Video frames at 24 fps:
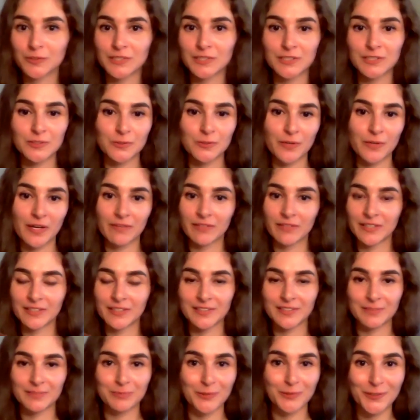need to have
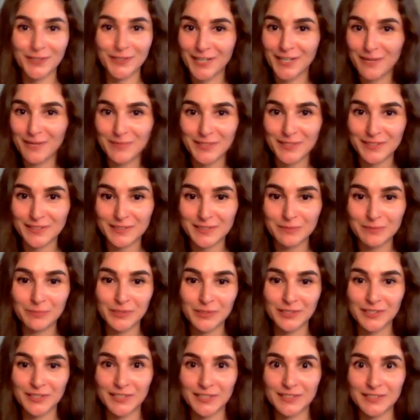any programming
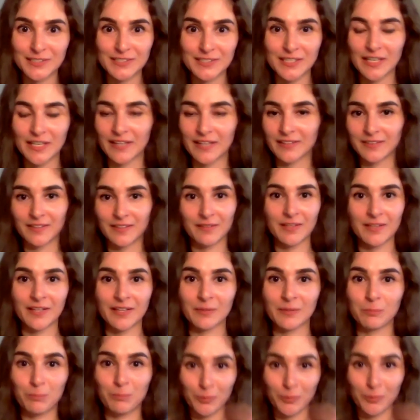experience. And
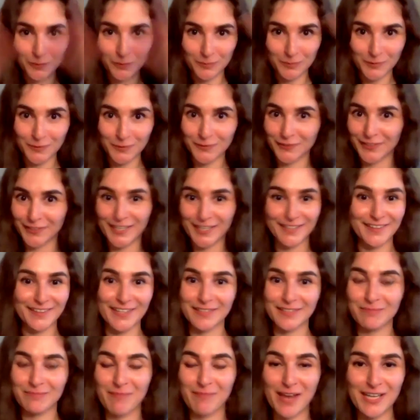then boom, you create
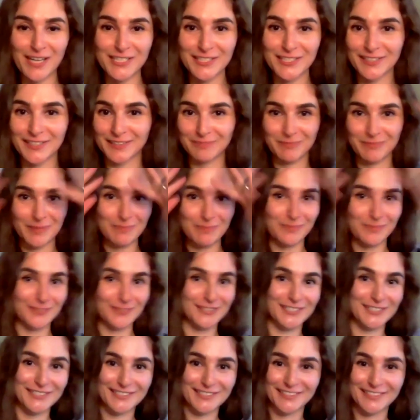that magic and people
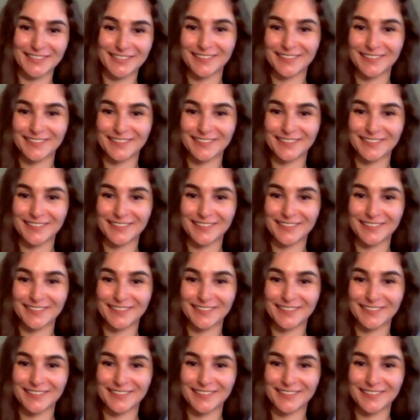just